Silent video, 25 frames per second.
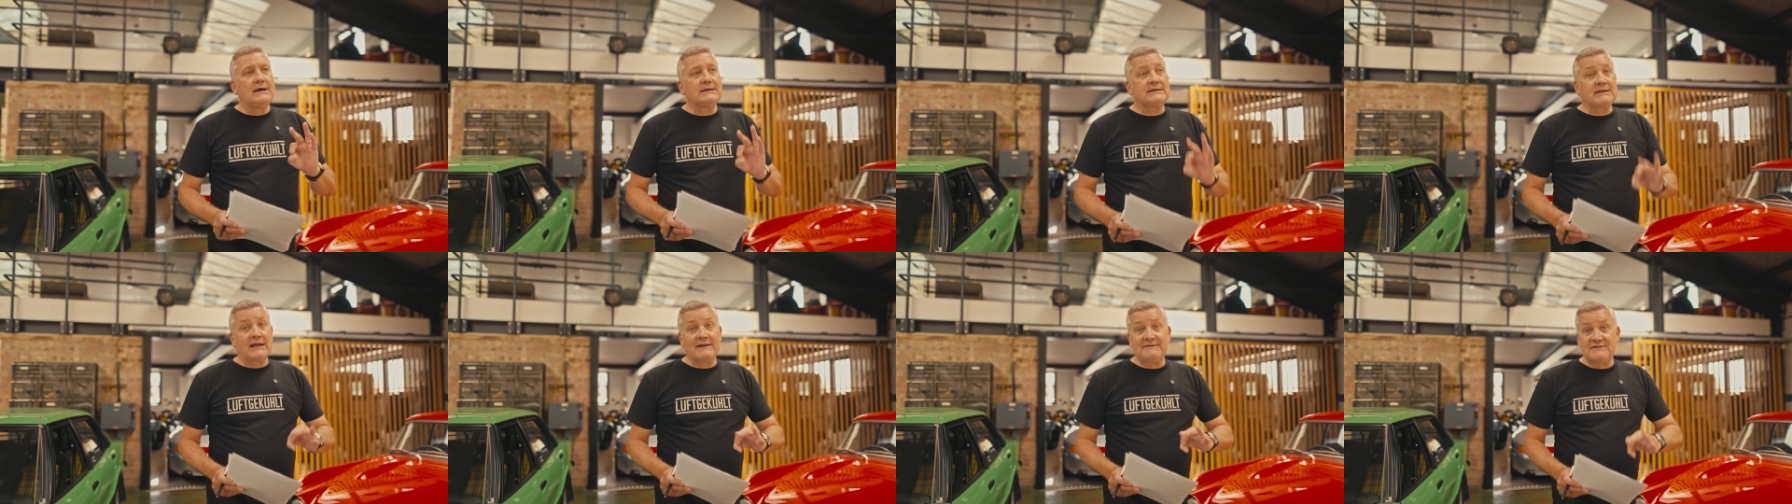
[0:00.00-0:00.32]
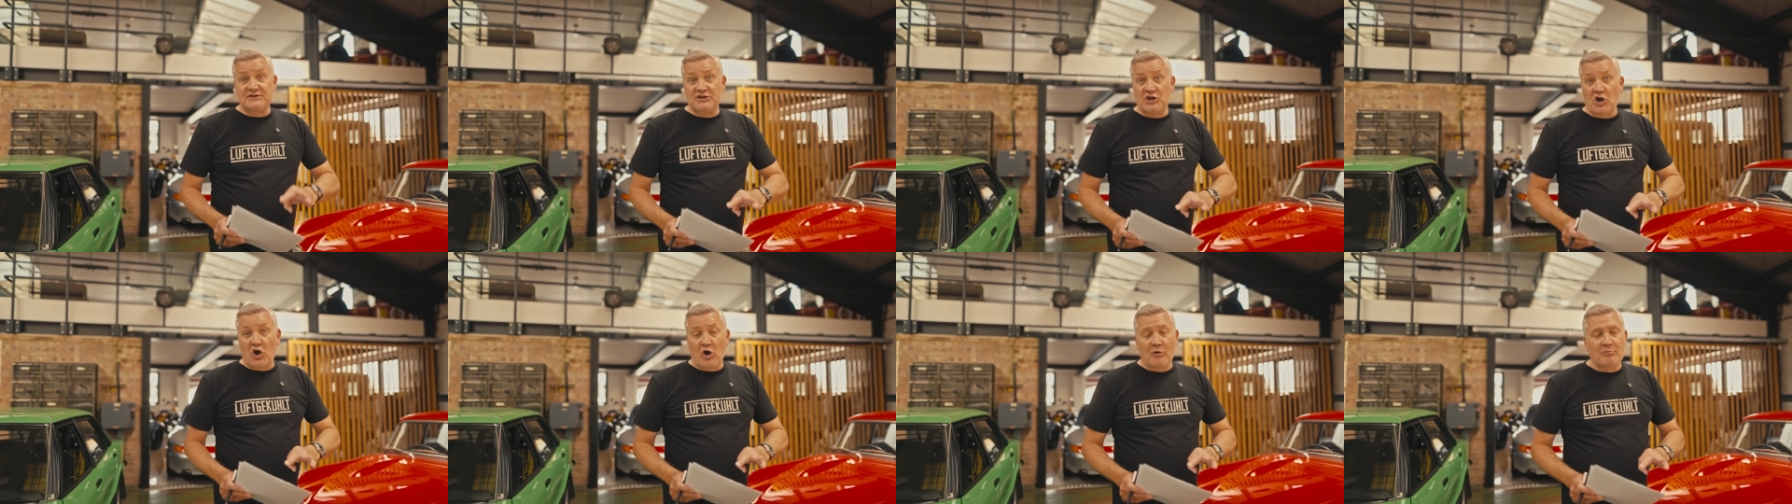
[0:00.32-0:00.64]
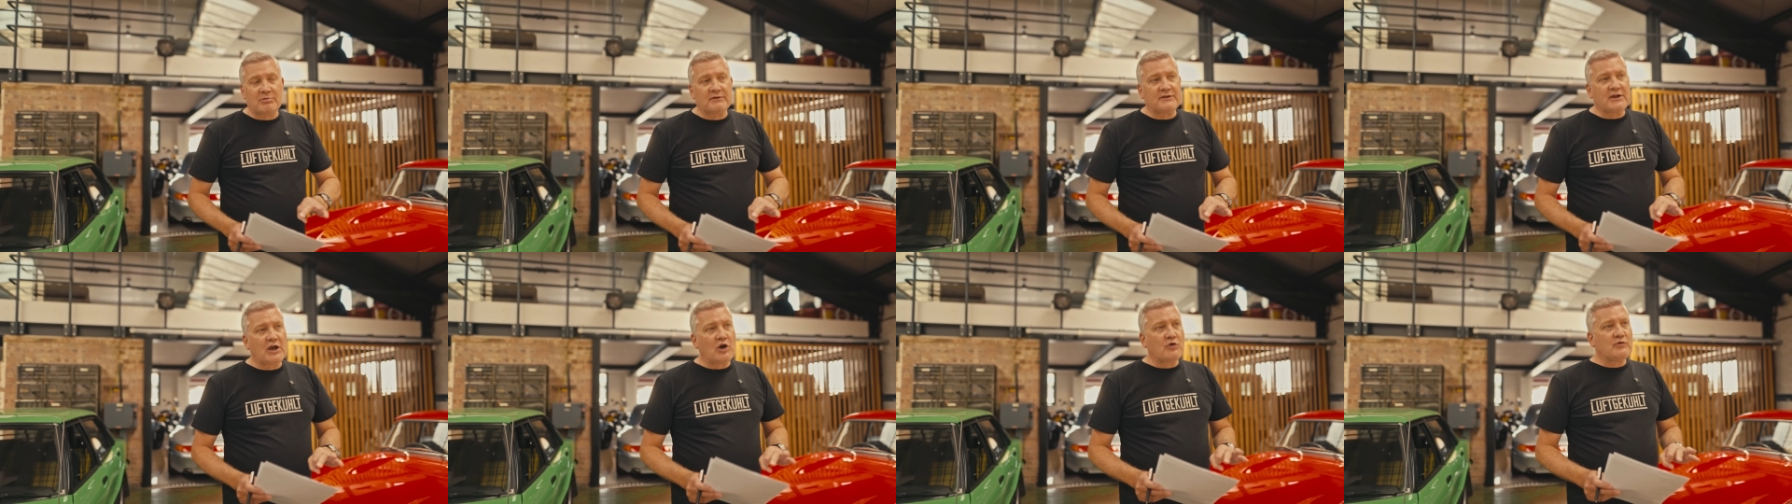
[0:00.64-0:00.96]
Dave
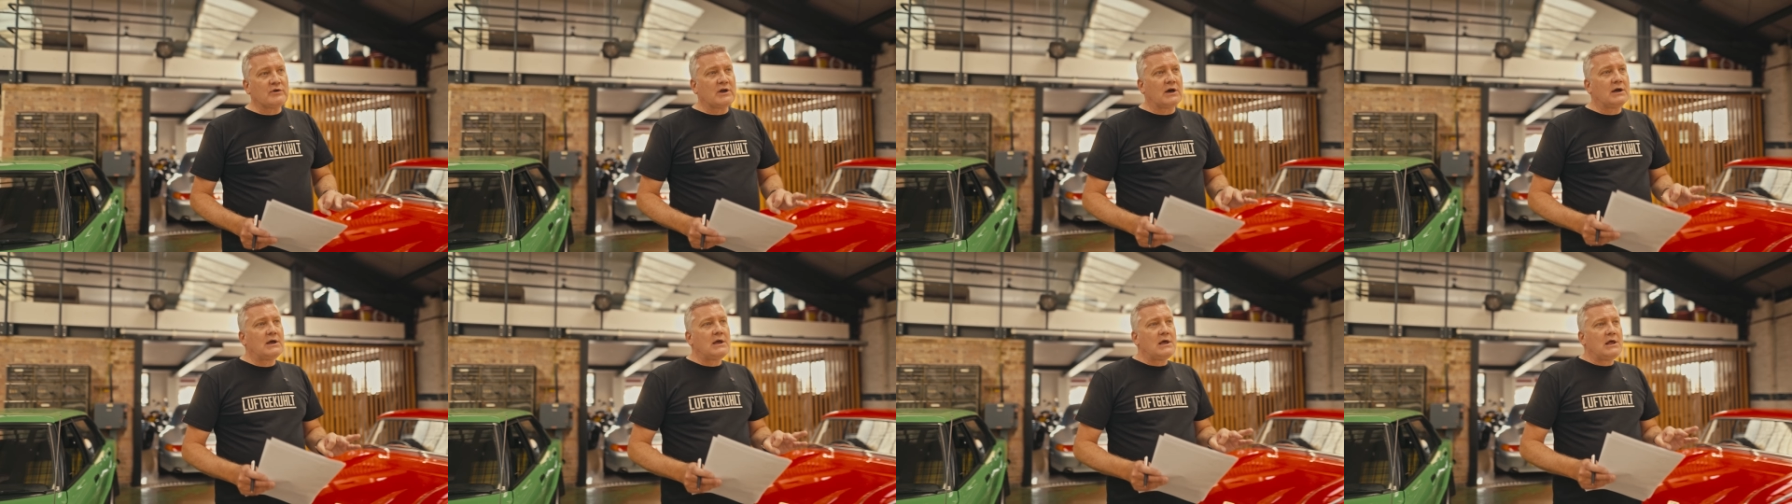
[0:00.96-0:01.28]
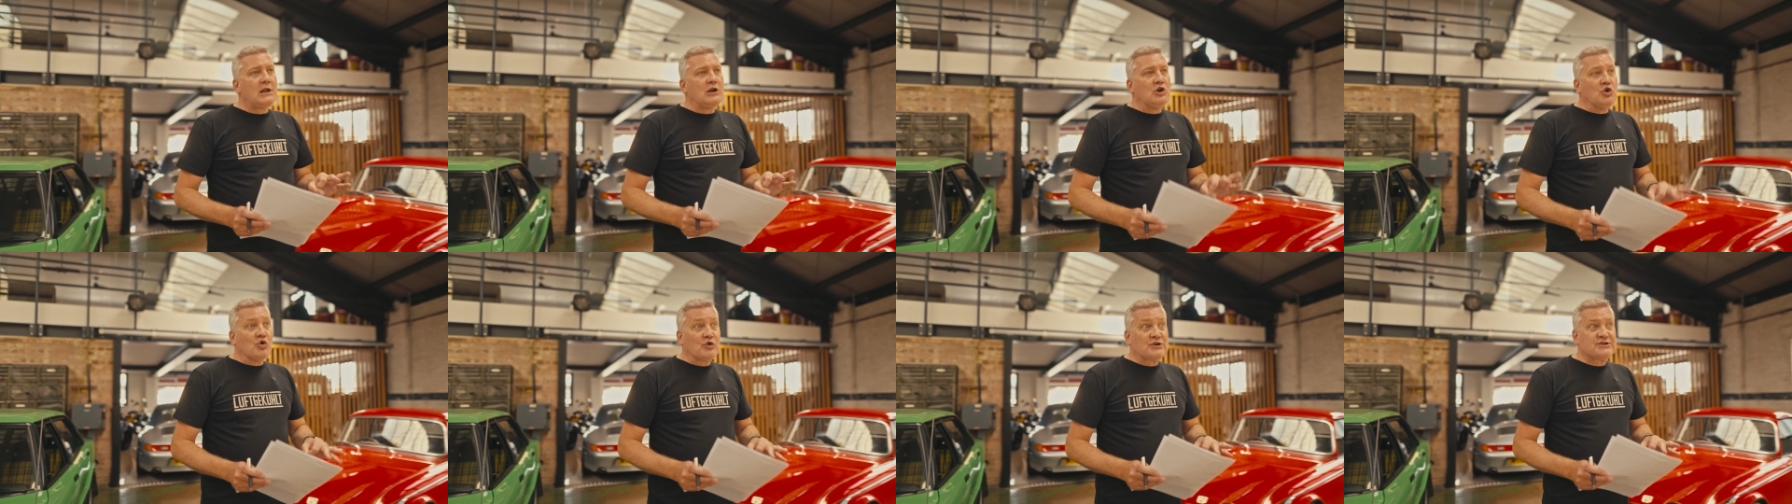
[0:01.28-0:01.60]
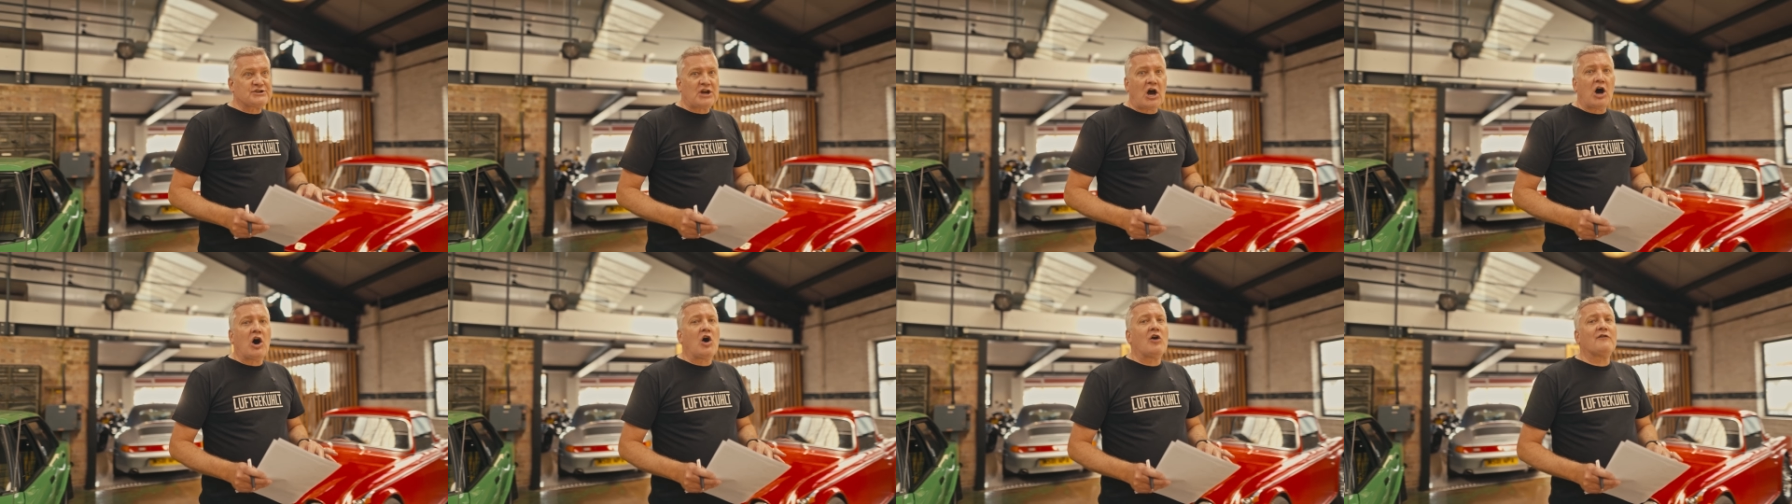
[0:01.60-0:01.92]
Scarborough, the owner, looked
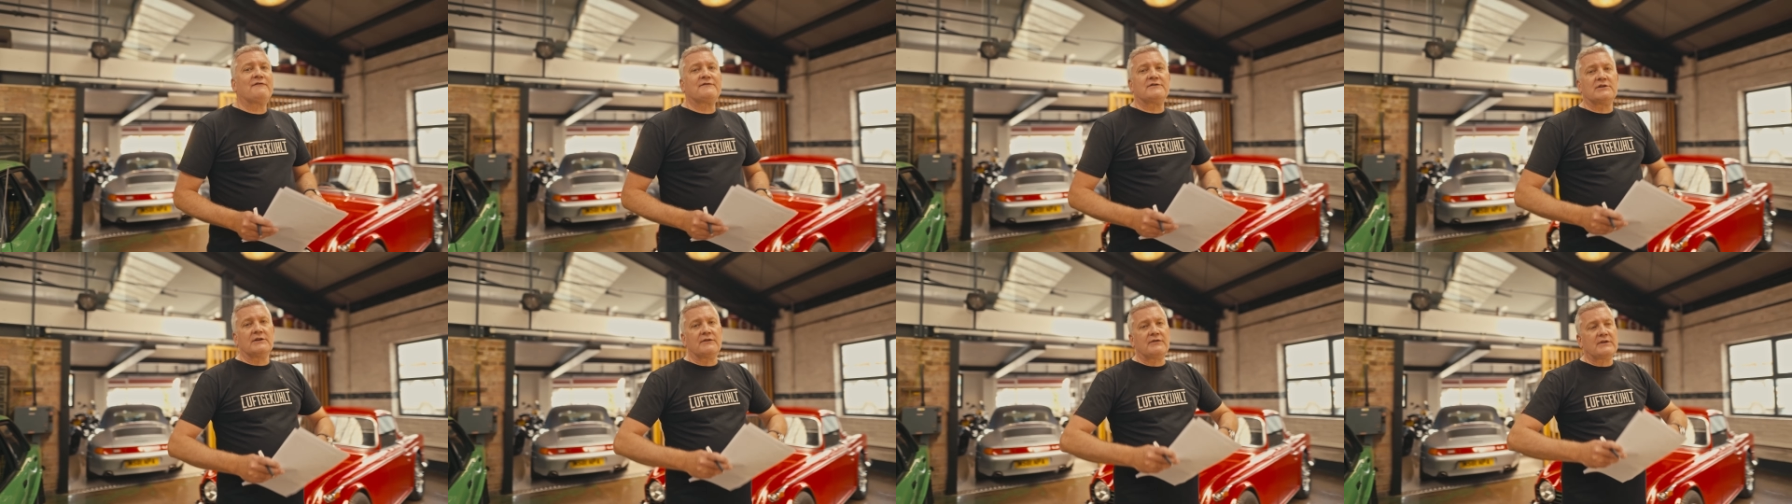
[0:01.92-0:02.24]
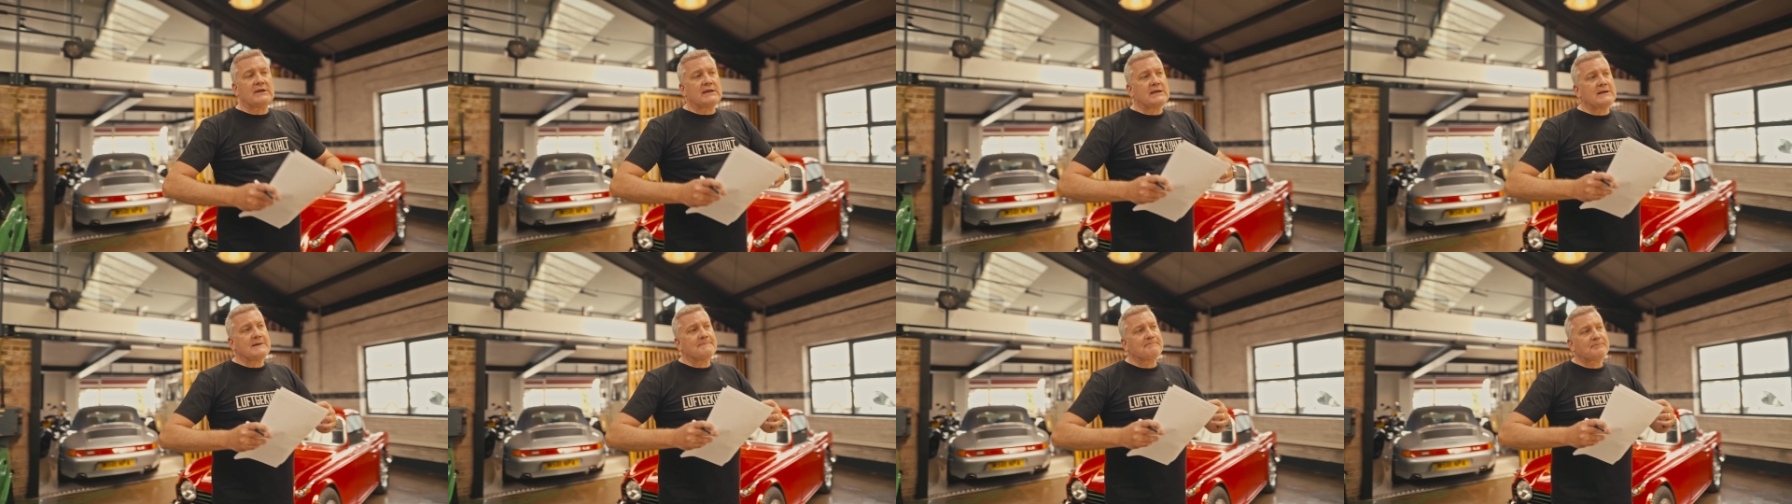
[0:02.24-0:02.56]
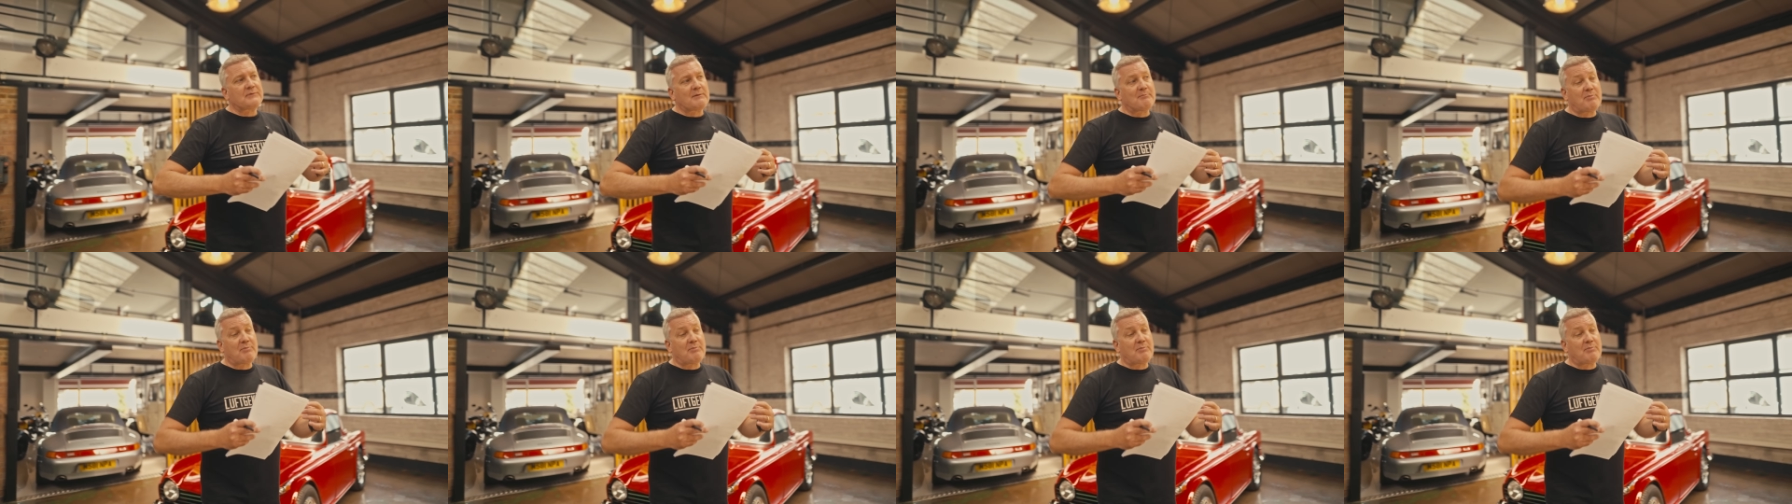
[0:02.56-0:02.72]
after the